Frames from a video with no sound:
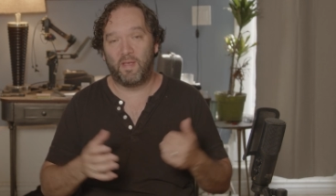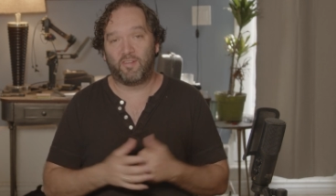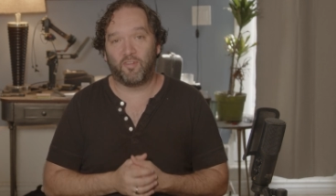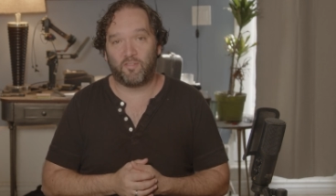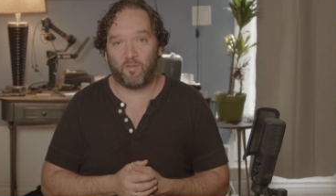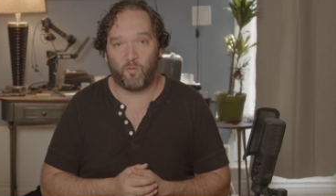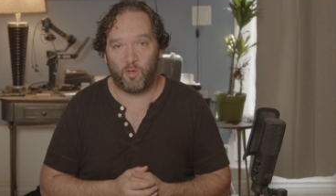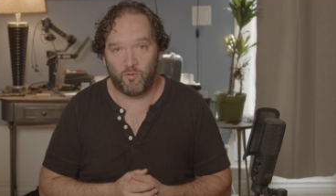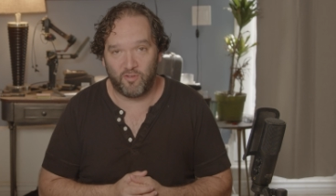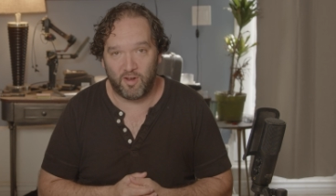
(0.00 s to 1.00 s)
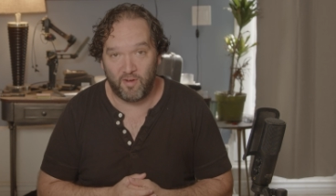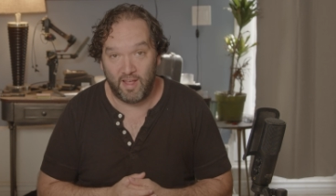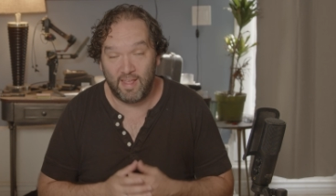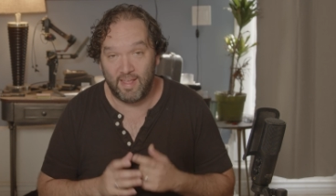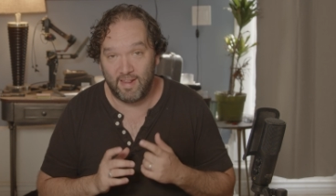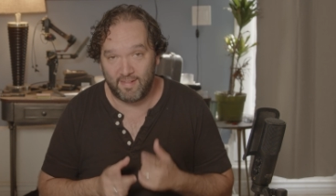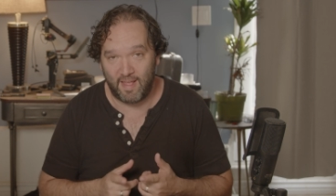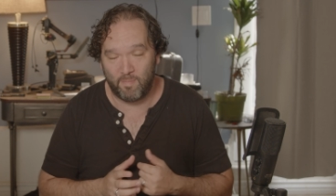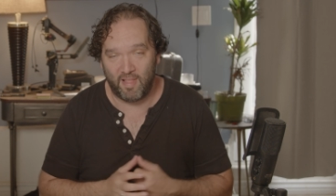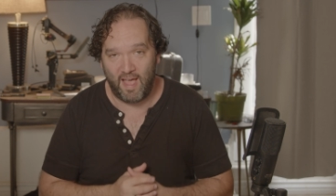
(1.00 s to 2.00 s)
pictures of what you generate. It is
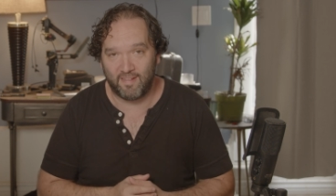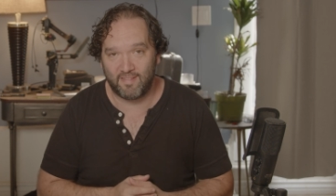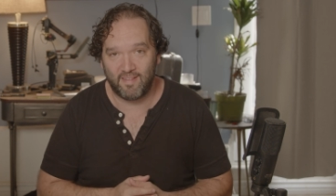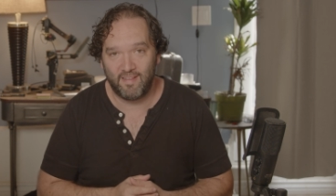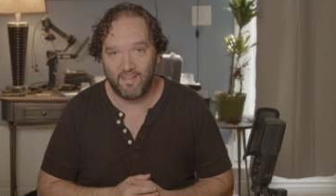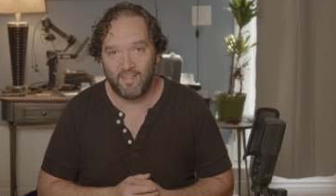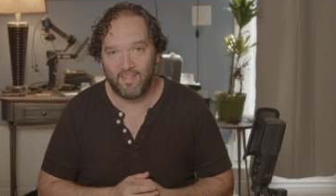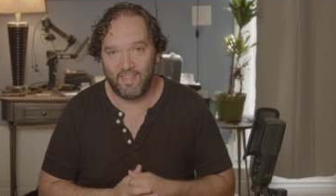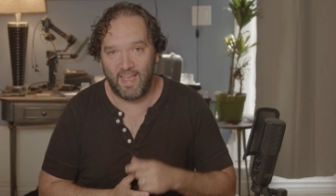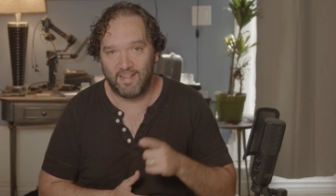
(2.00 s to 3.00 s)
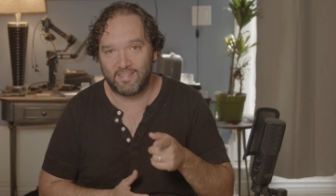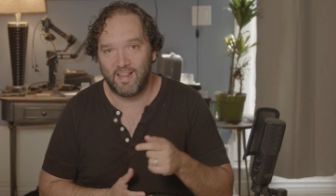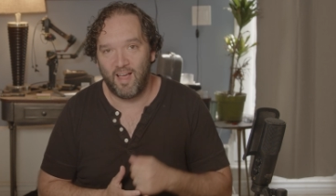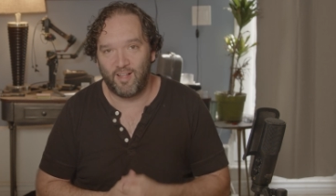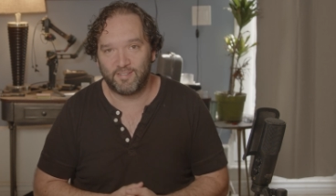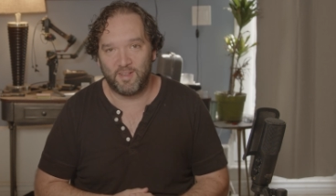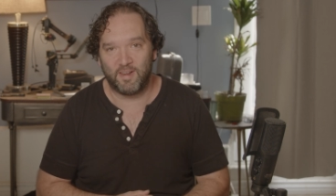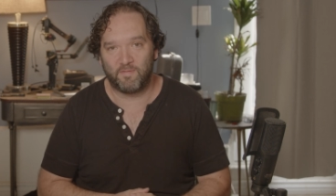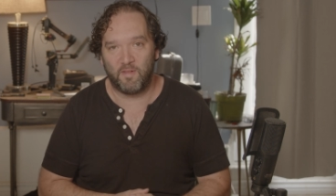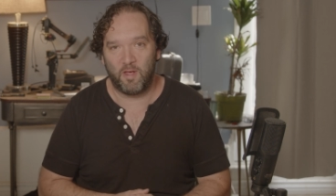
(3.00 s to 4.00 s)
a blast. Thanks. I'll see you
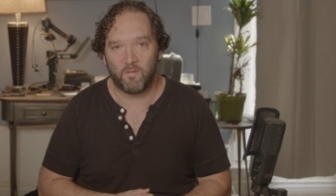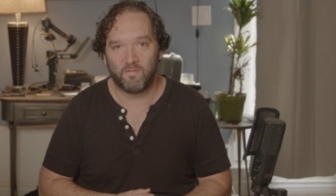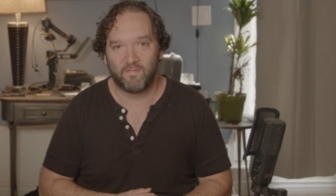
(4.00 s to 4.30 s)
next video.